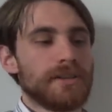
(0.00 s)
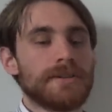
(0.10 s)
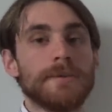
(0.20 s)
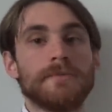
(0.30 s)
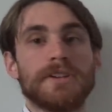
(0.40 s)

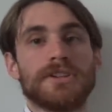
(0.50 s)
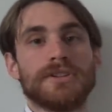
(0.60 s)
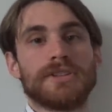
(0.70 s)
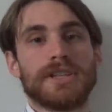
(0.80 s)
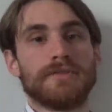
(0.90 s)
Serum
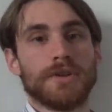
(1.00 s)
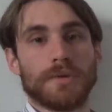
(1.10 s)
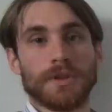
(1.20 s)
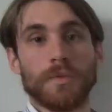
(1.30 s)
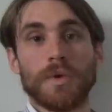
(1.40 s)
Visions gives you
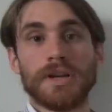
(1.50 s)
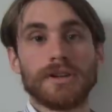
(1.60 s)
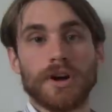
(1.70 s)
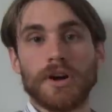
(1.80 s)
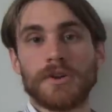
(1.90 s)
only
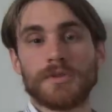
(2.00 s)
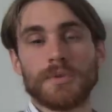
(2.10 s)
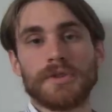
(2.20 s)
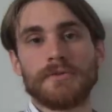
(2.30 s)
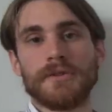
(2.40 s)
one
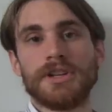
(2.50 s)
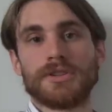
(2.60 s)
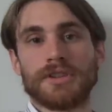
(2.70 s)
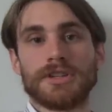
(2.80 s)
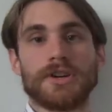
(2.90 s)
card's worth of
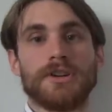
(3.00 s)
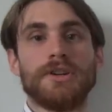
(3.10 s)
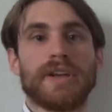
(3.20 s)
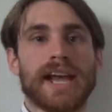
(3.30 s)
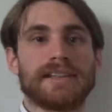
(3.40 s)
reach on the turn
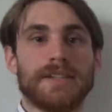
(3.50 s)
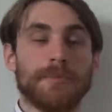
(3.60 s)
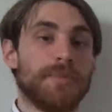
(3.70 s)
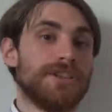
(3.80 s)
you cast it,